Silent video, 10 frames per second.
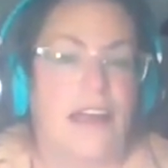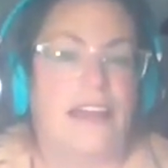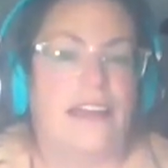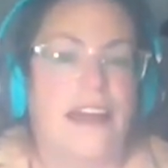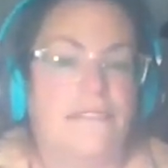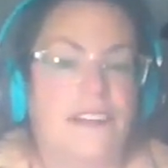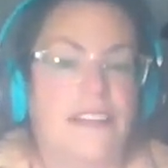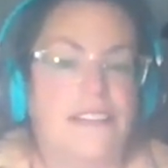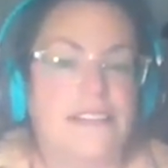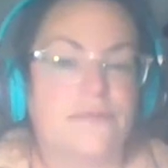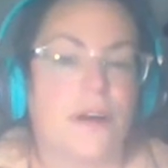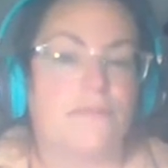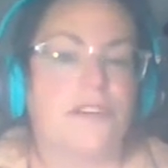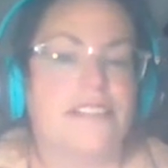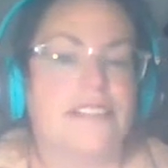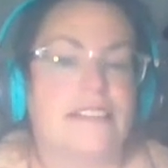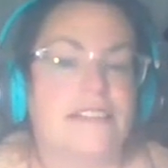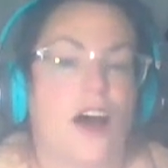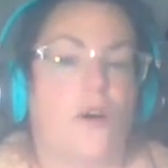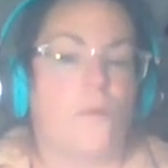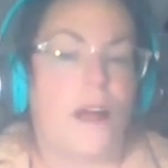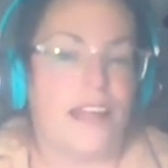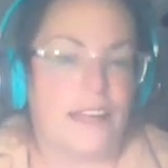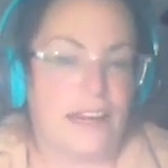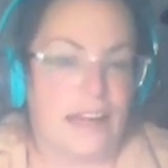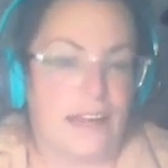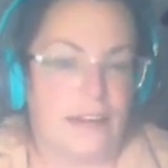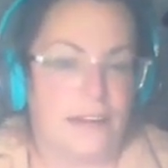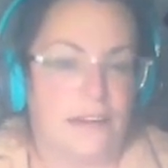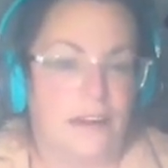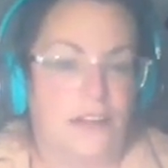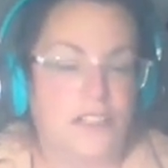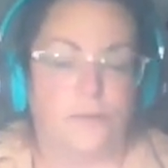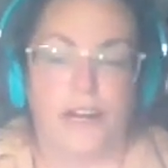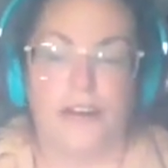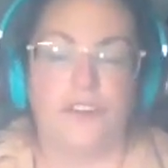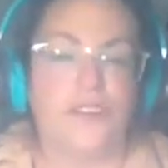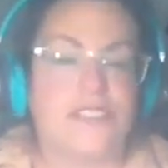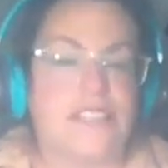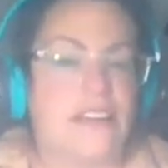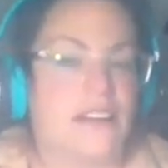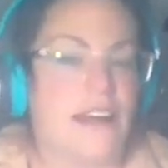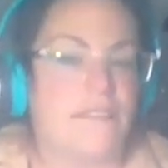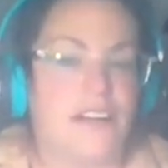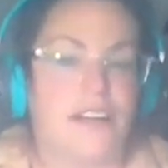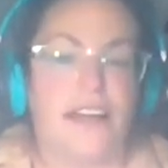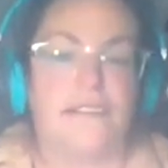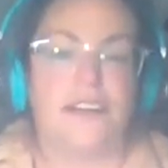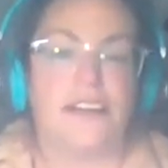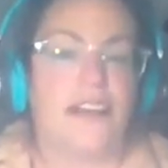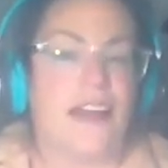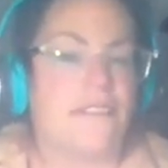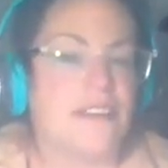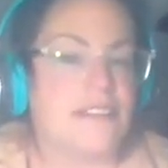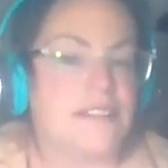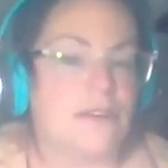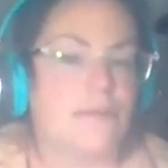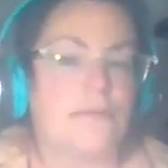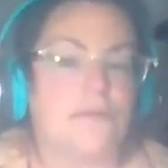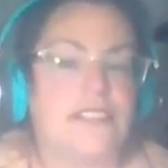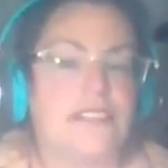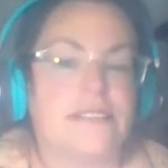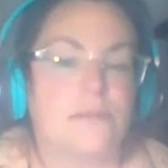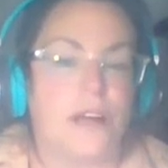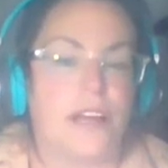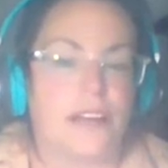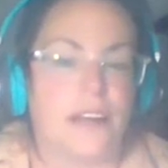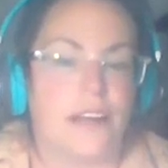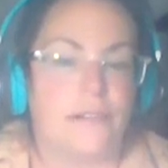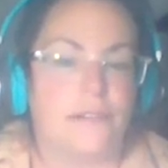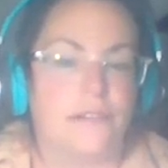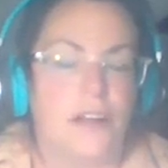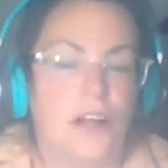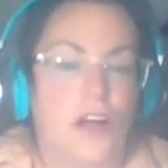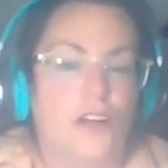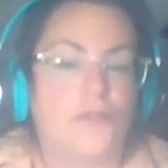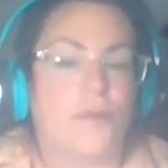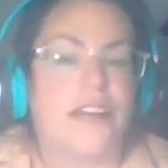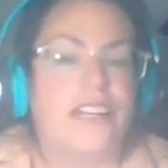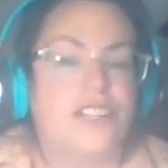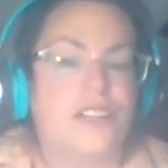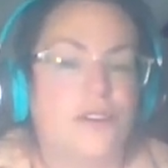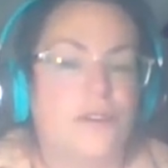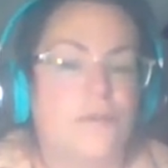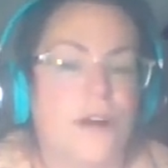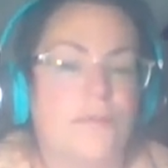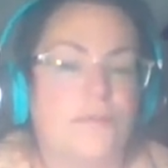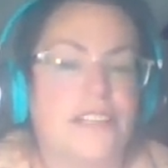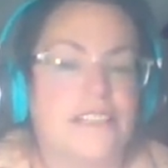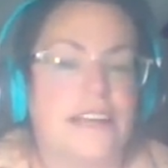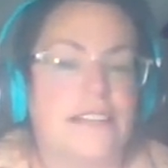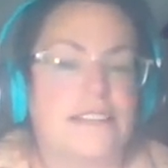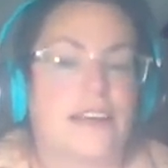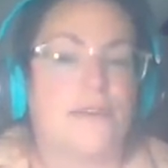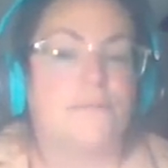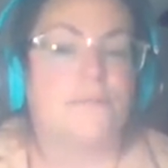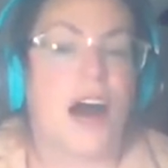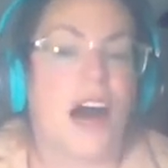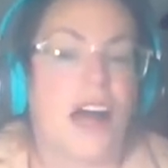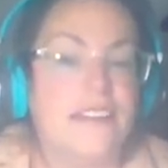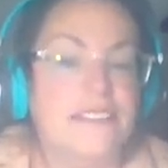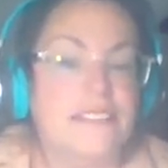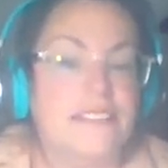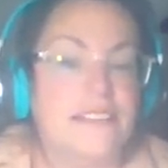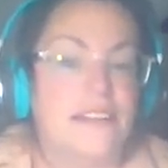11s represent awakening. So whenever you see 11, 11, 11s, that represents awakening. 22 represents combined